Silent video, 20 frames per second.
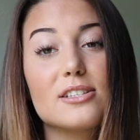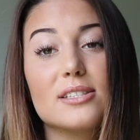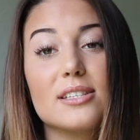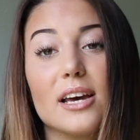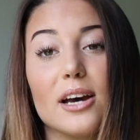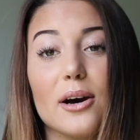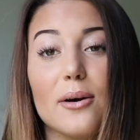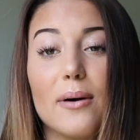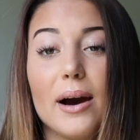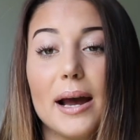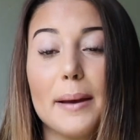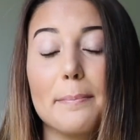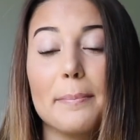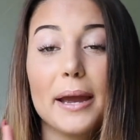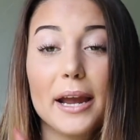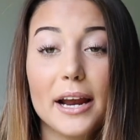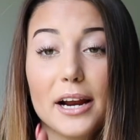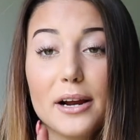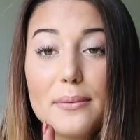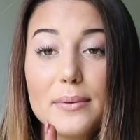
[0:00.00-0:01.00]
so I
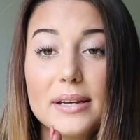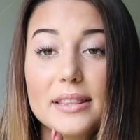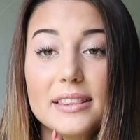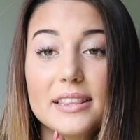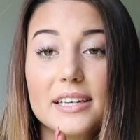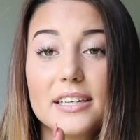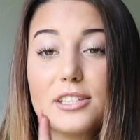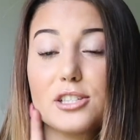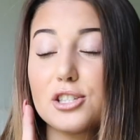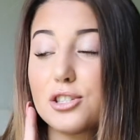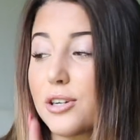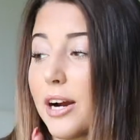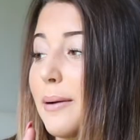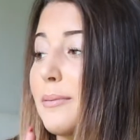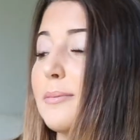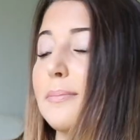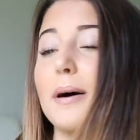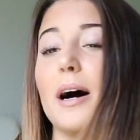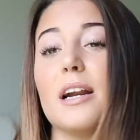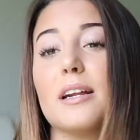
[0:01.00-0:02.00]
pair it with the
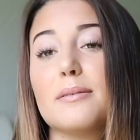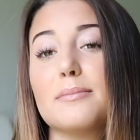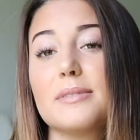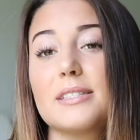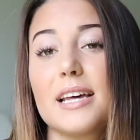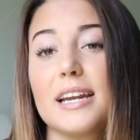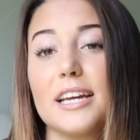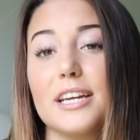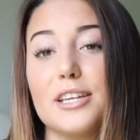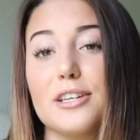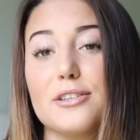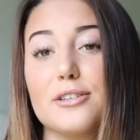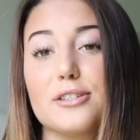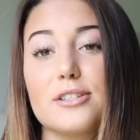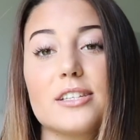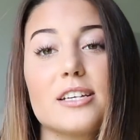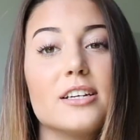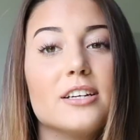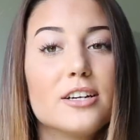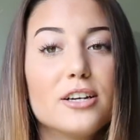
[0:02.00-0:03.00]
striped bottoms that I
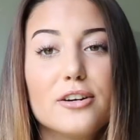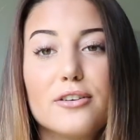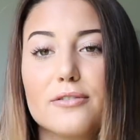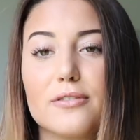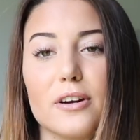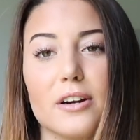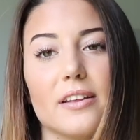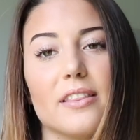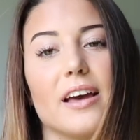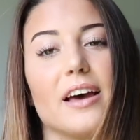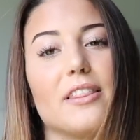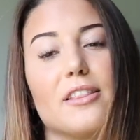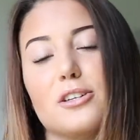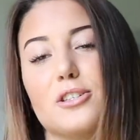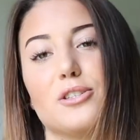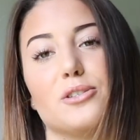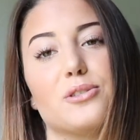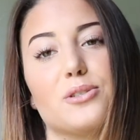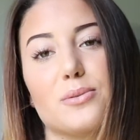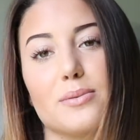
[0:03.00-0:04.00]
use for the other
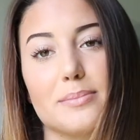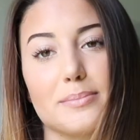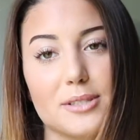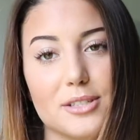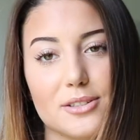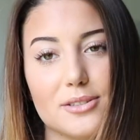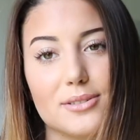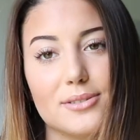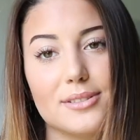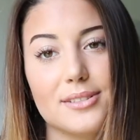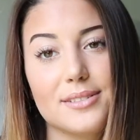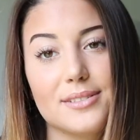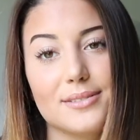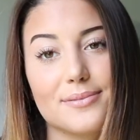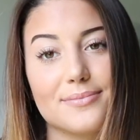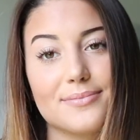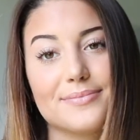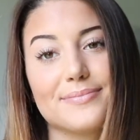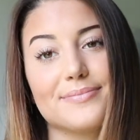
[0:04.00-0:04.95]
two swimsuits.